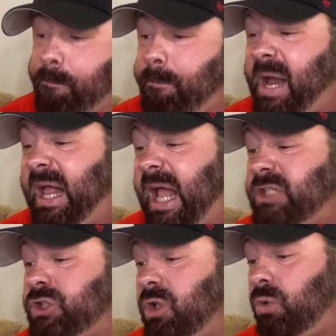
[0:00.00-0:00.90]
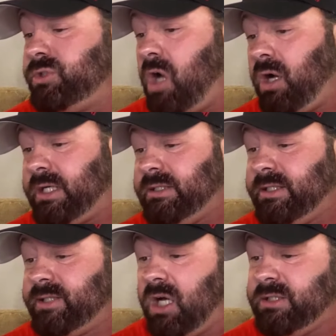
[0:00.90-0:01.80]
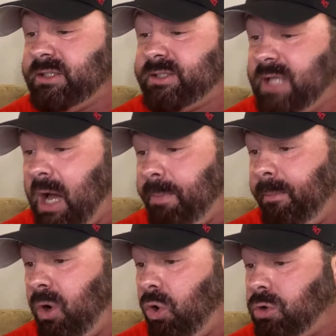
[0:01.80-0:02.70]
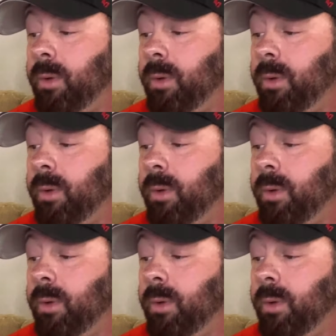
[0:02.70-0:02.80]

Big Angelo Dawkins is unstoppable.